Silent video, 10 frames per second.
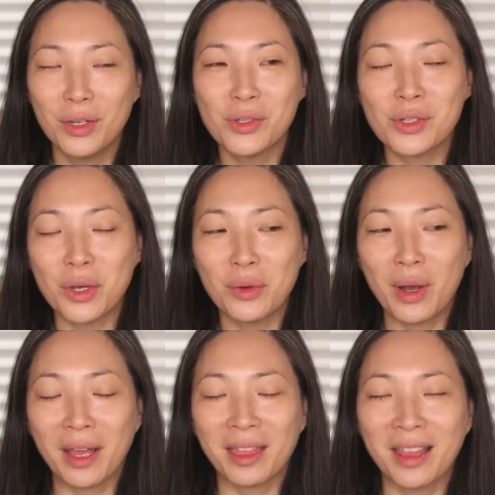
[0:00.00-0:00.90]

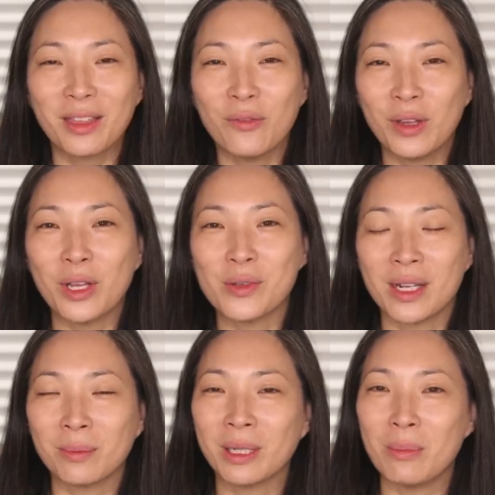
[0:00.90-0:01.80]
So I think the videos
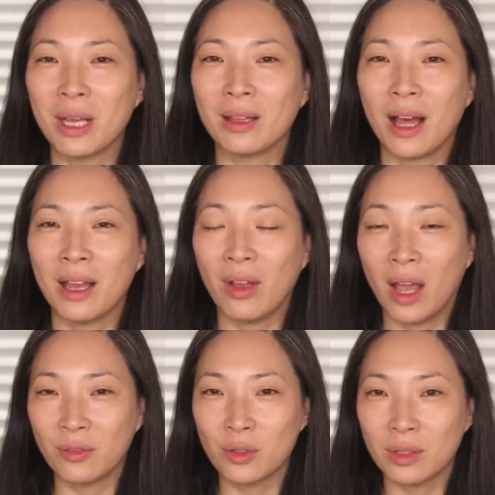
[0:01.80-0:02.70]
that I'm going to make live
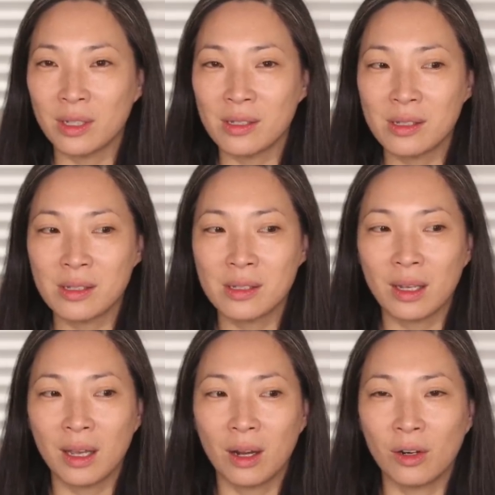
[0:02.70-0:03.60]
after this
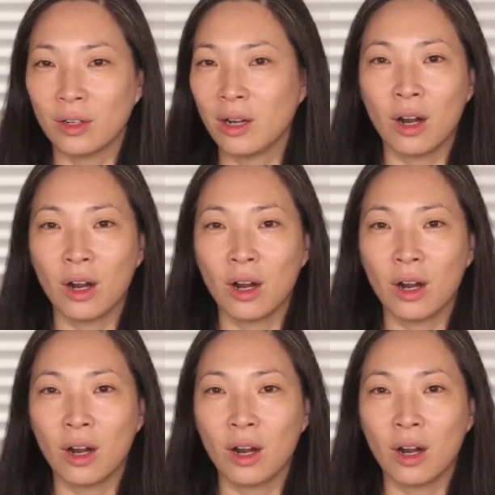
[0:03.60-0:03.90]
are,